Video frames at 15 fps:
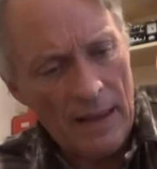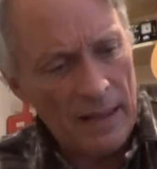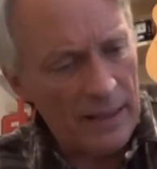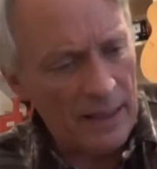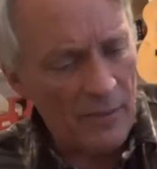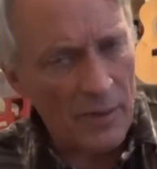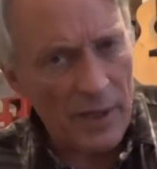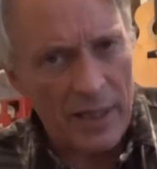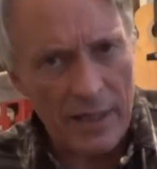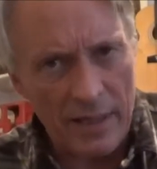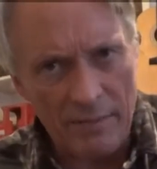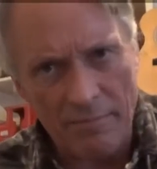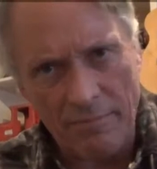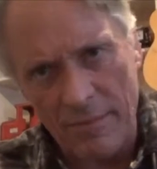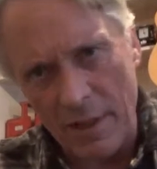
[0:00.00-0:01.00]
And then we
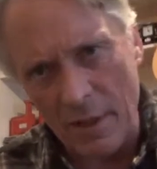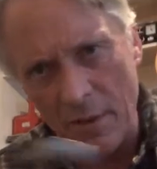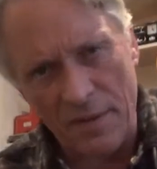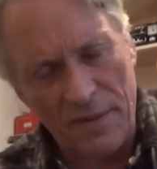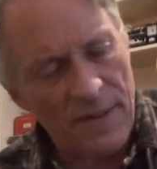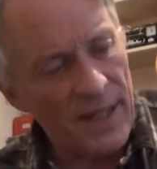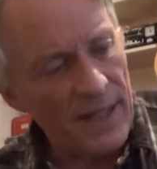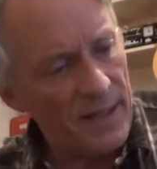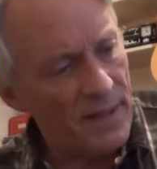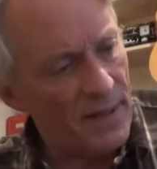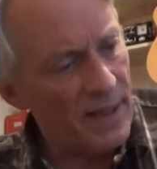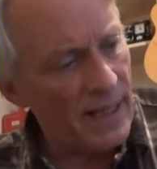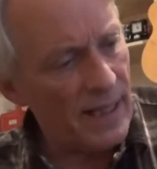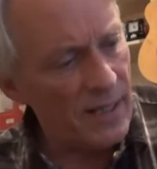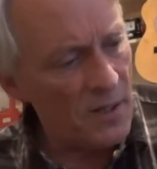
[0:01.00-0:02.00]
can do fun
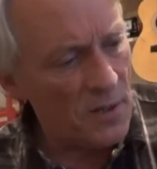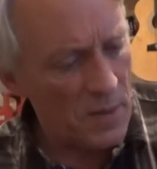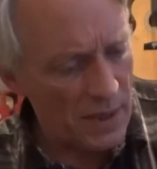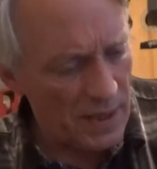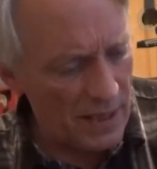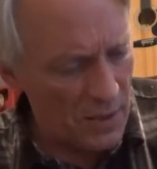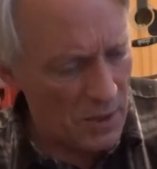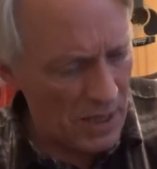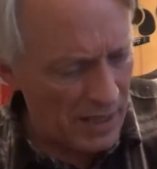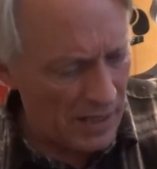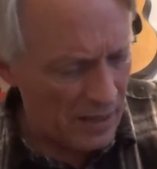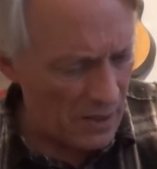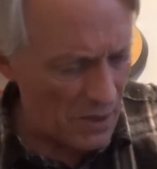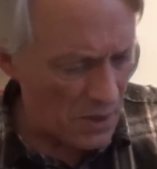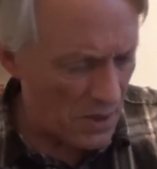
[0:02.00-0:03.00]
things with
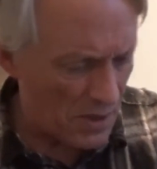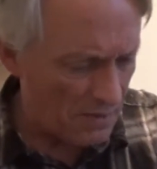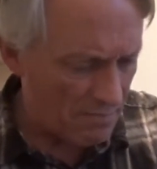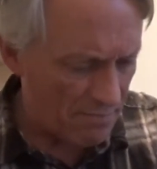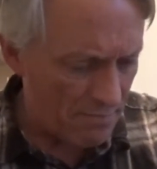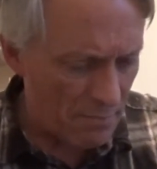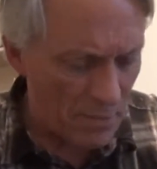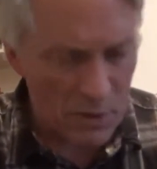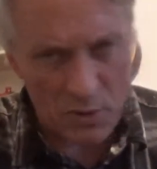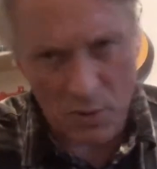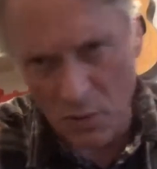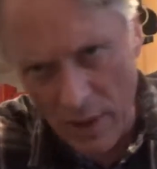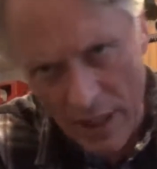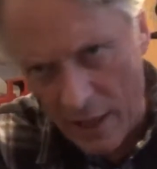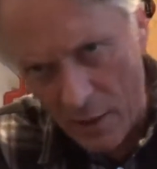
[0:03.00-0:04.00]
guitars and
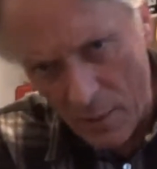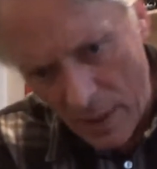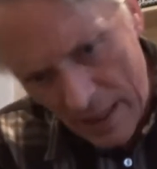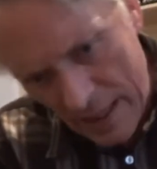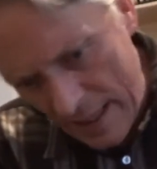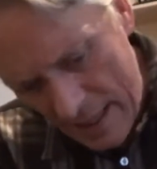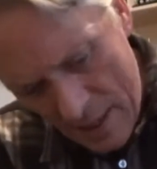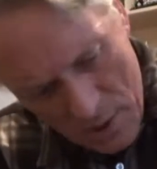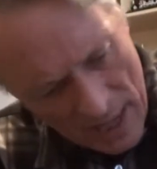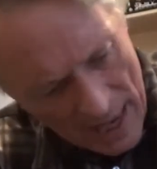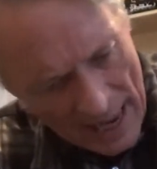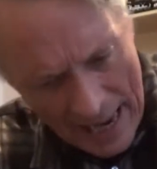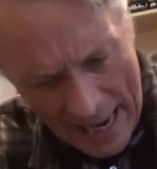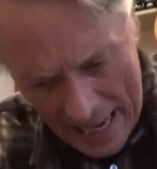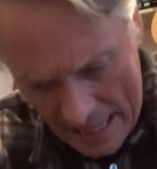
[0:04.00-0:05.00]
model railways
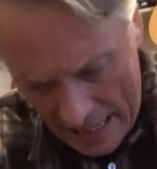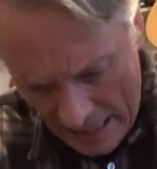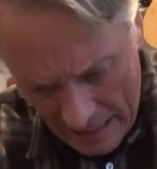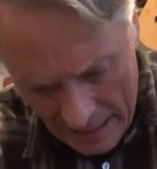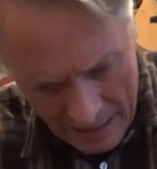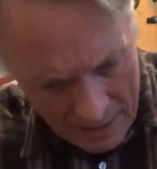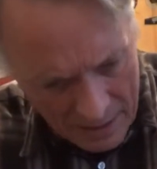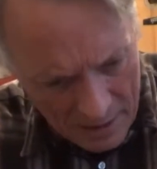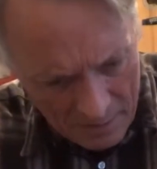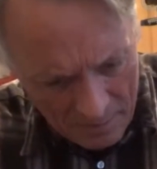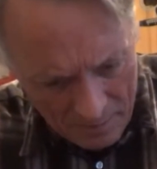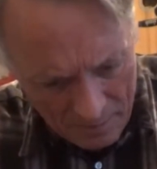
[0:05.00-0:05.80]
and